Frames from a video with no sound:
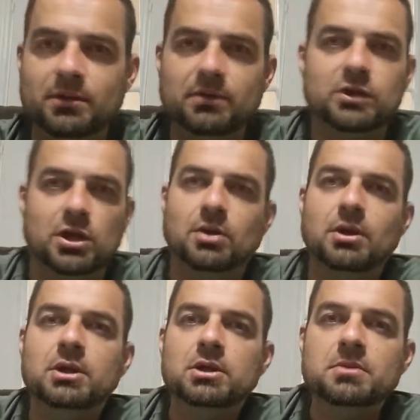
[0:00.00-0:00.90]
So
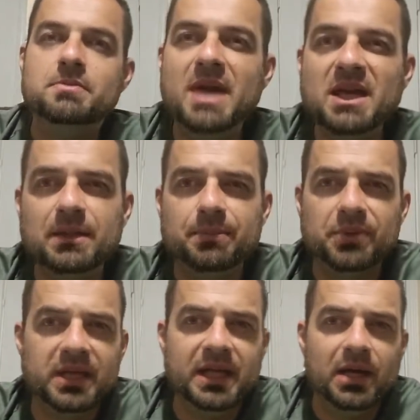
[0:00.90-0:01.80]
make the
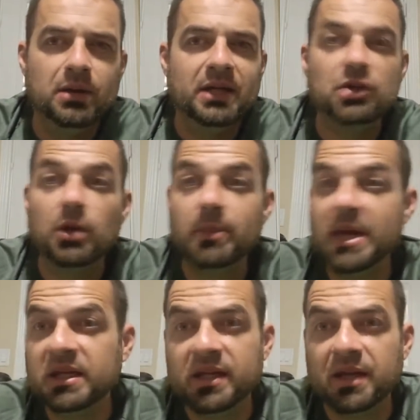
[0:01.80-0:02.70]
play an outlet. Don't make
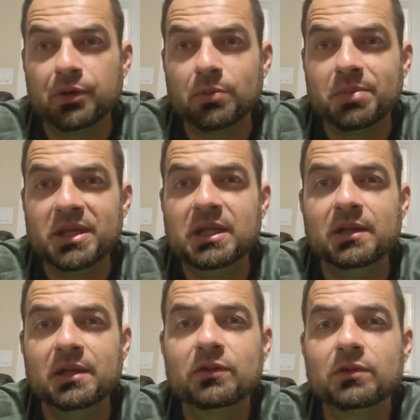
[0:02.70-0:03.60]
it another
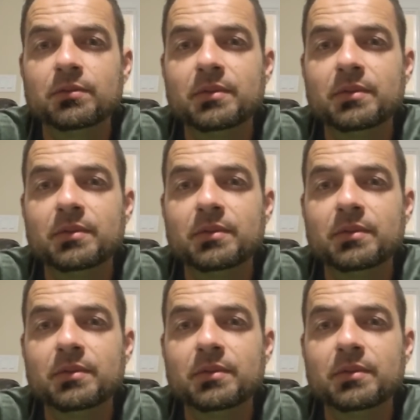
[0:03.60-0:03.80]
obedience.